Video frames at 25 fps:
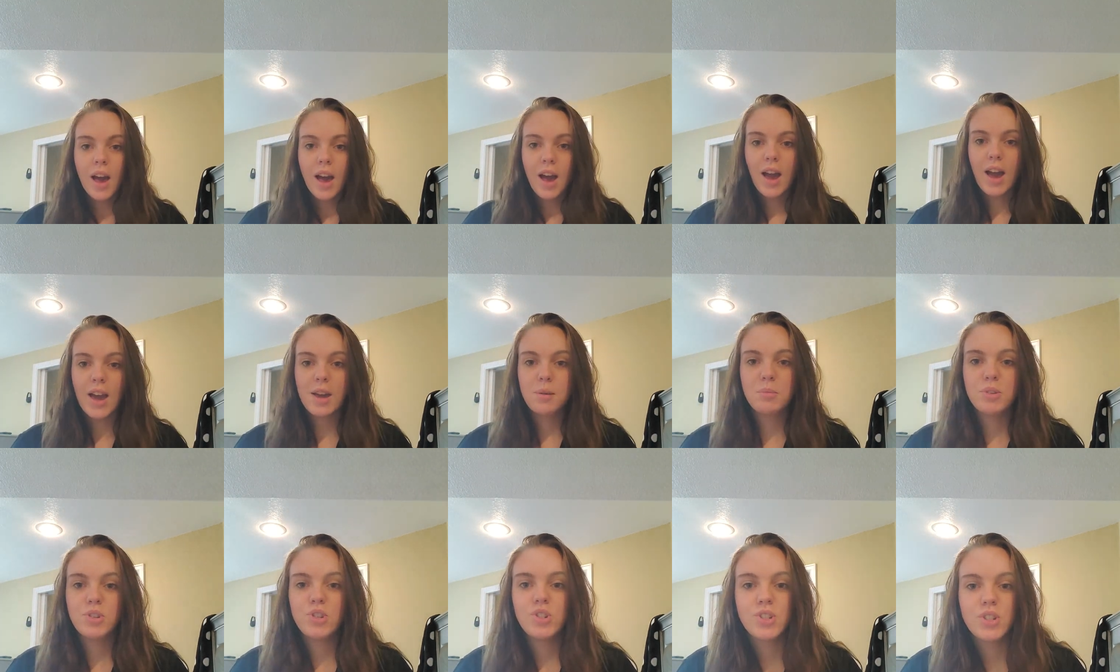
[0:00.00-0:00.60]
Hi,
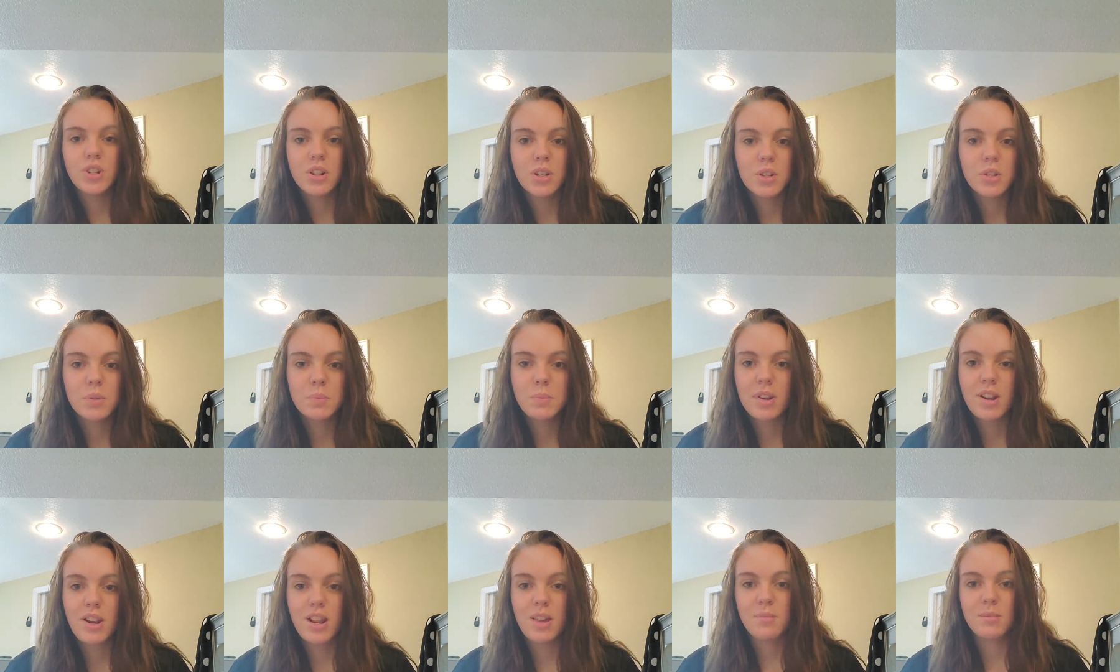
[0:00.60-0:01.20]
Miss Jones.
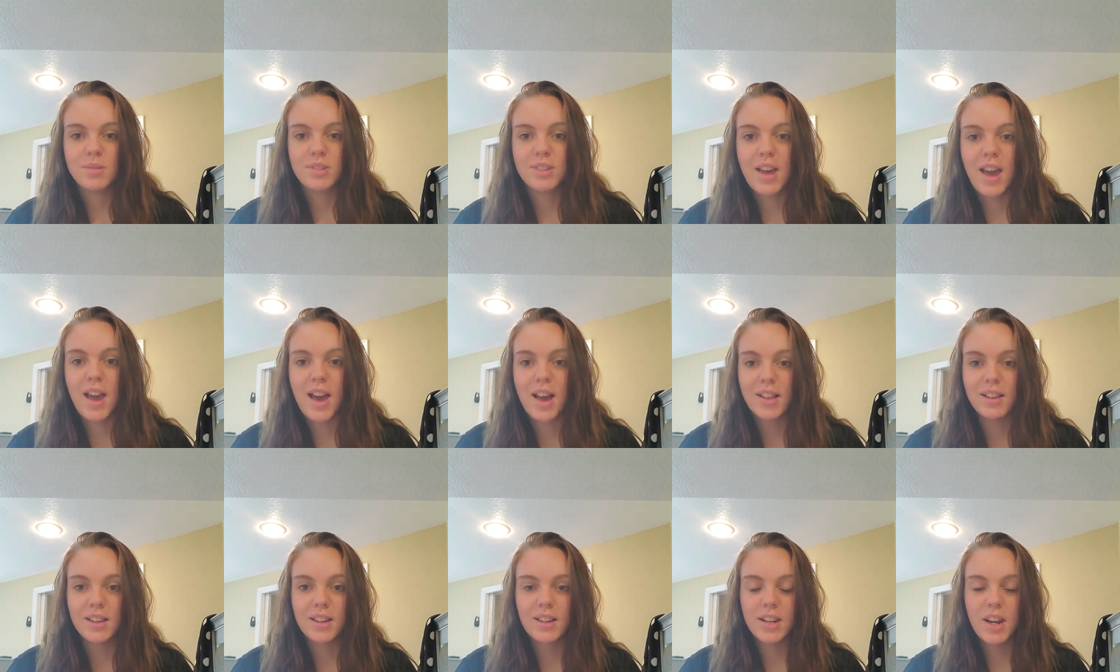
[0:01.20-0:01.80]
My name is
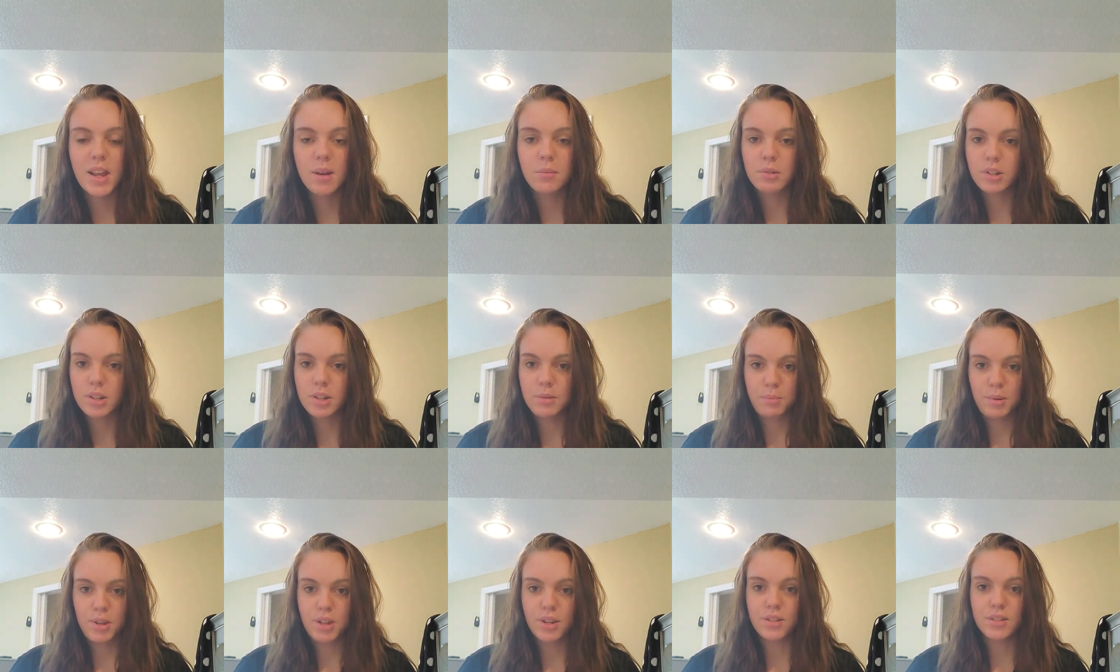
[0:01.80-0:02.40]
Allie, and I'm going to
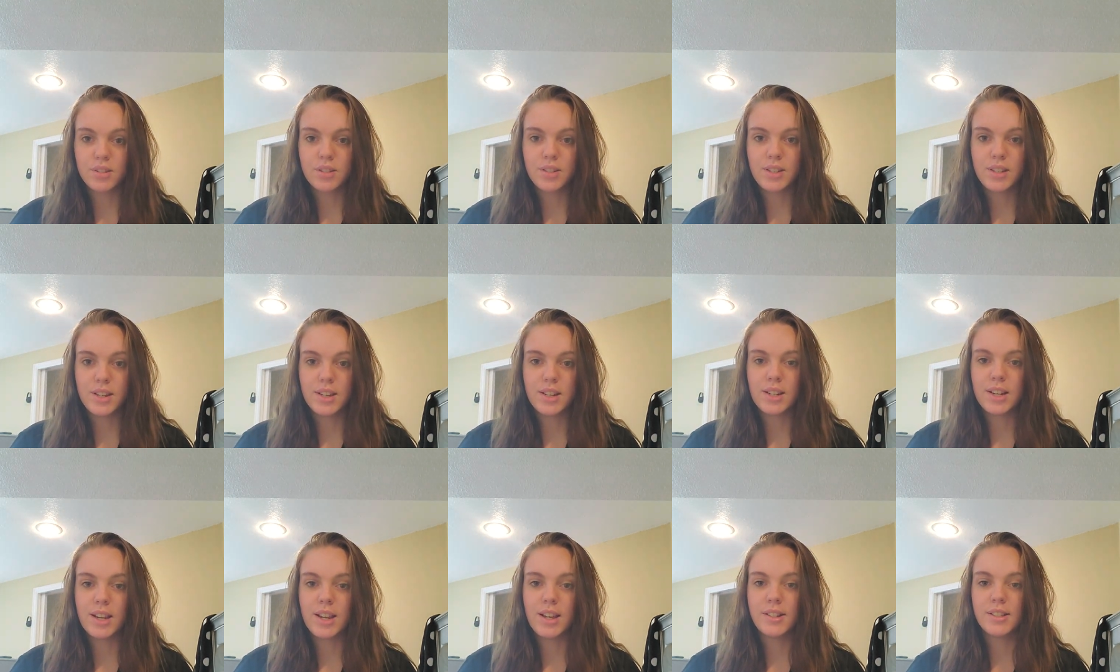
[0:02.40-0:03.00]
be your
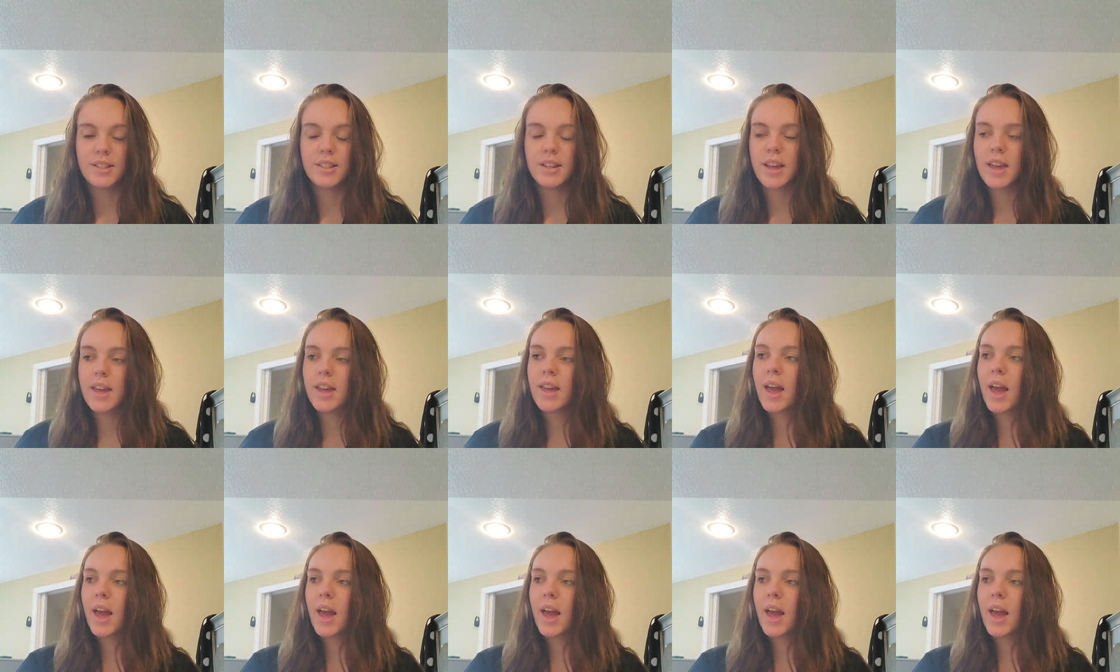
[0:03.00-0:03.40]
CNA today.